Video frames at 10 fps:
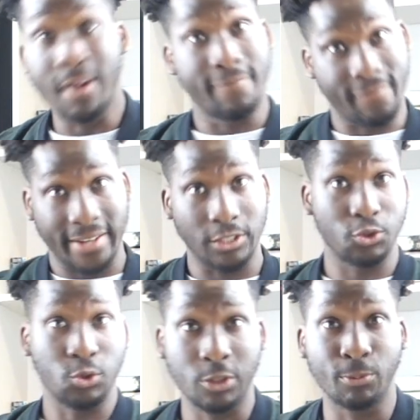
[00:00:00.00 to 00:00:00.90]
find a
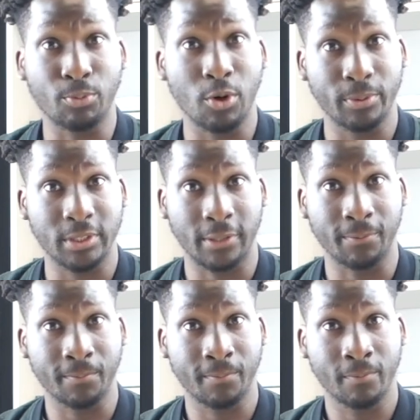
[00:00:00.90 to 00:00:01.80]
suitable property.
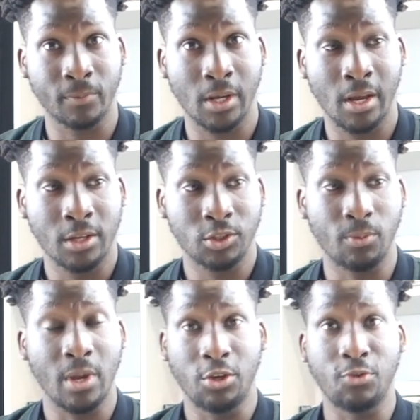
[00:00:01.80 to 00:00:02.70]
So
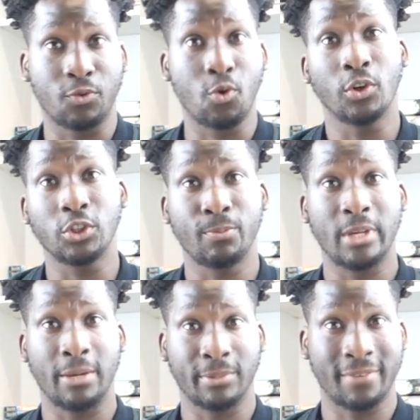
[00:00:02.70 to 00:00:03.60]
you've got to be
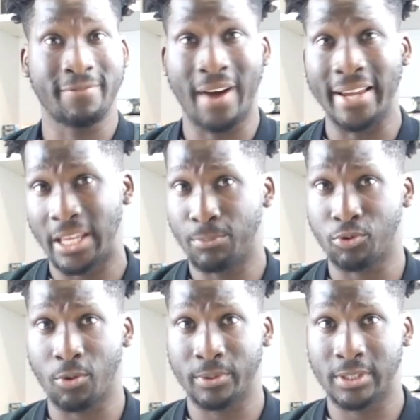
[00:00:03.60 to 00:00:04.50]
able to find a
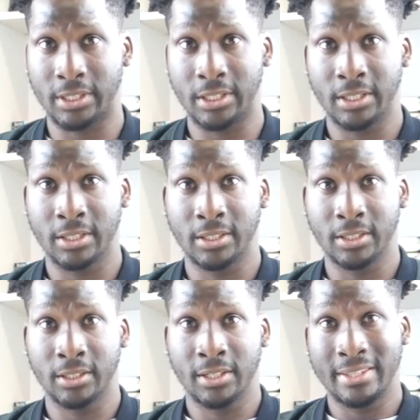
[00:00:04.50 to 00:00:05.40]
property
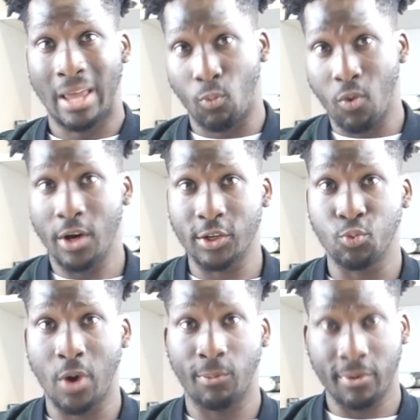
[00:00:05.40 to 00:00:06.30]
that works
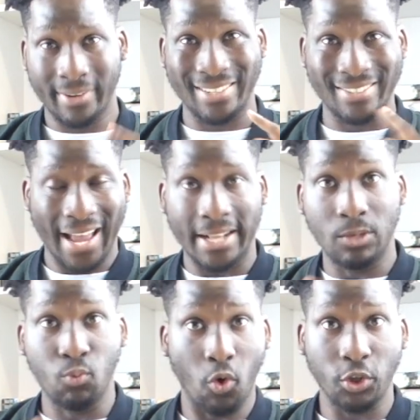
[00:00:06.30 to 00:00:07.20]
well with exactly
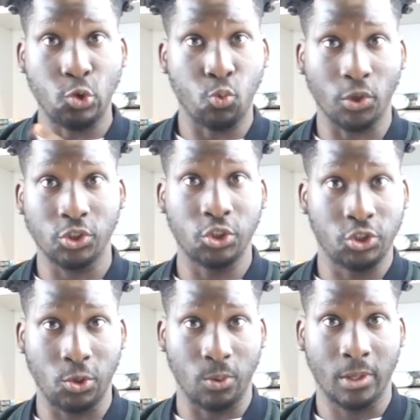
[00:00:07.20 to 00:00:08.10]
what you want to do.
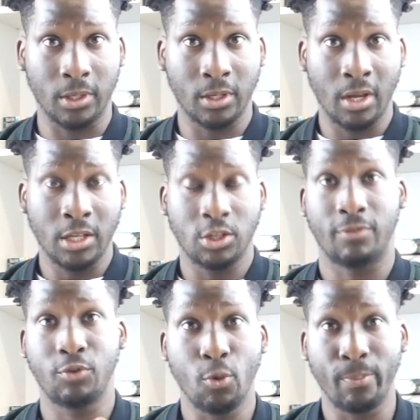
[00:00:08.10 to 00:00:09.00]
So if
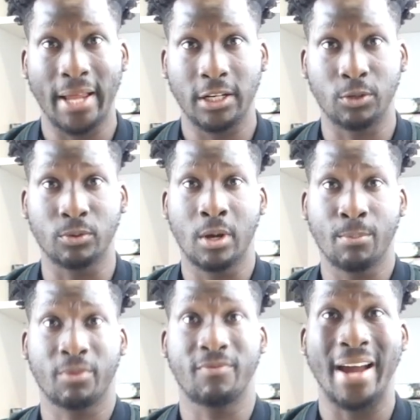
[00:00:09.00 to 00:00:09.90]
you're planning on
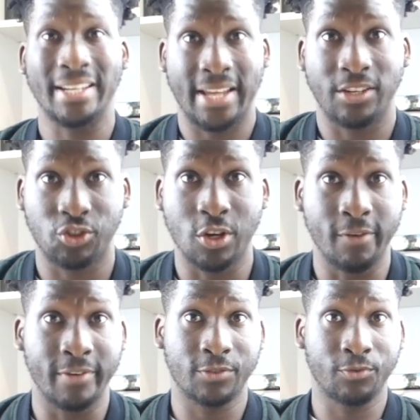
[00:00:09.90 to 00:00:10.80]
providing a
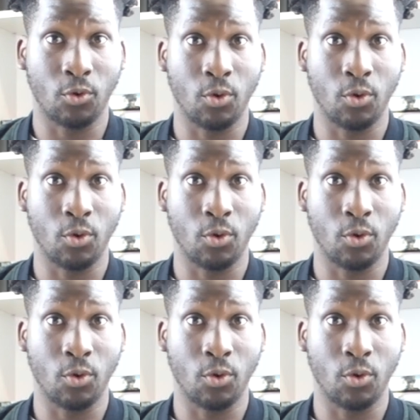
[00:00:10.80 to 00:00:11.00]
service for